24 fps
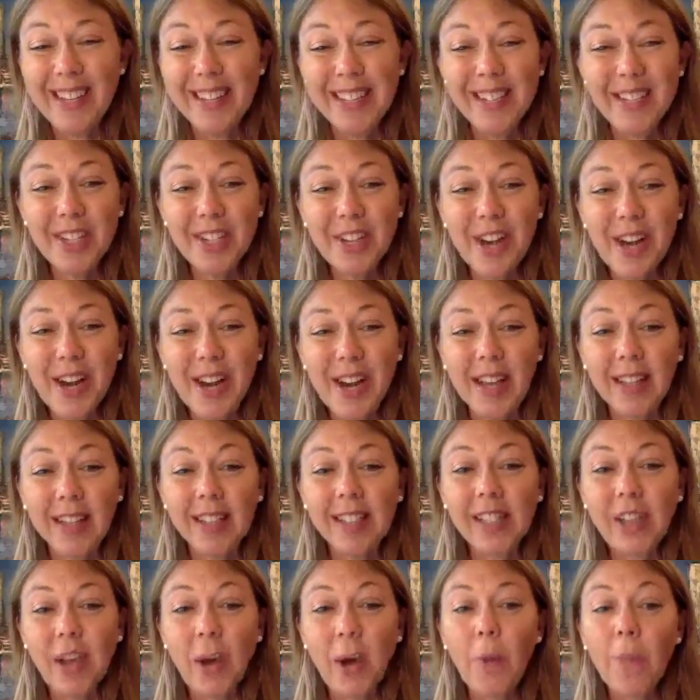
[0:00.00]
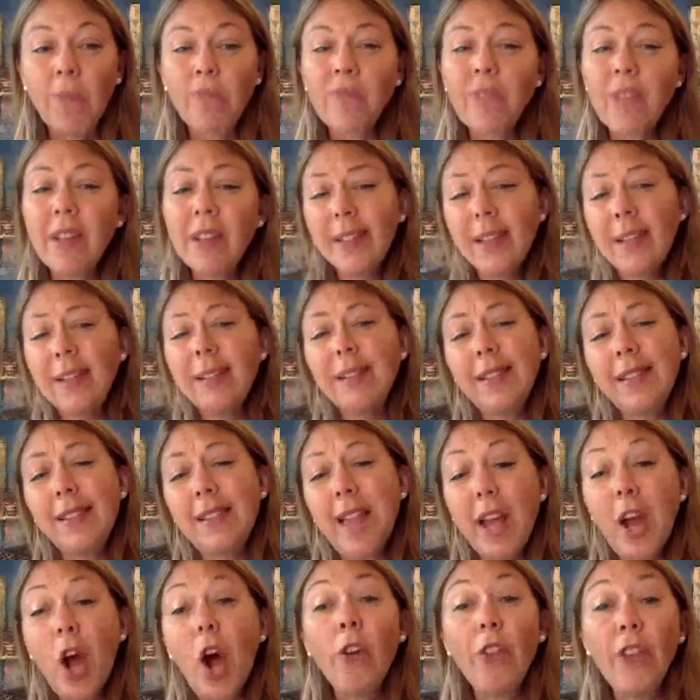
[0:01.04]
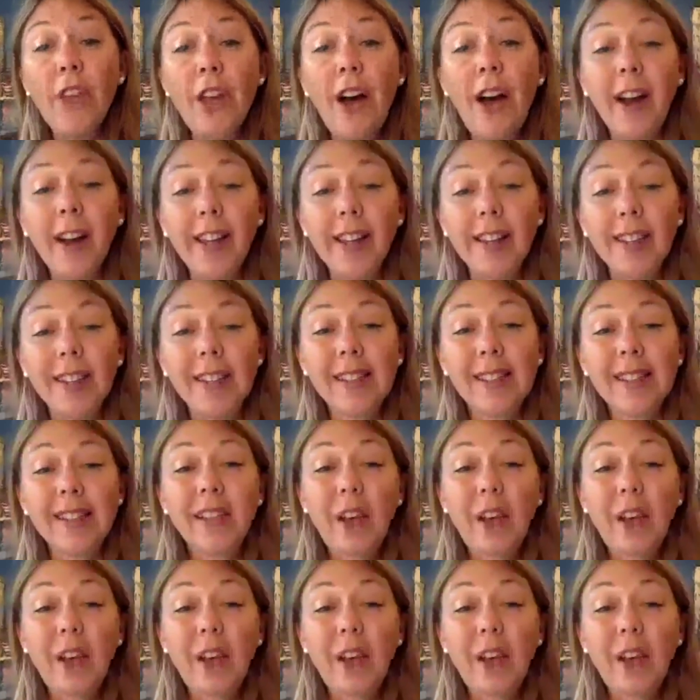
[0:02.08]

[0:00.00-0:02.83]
training. So since they are the audiences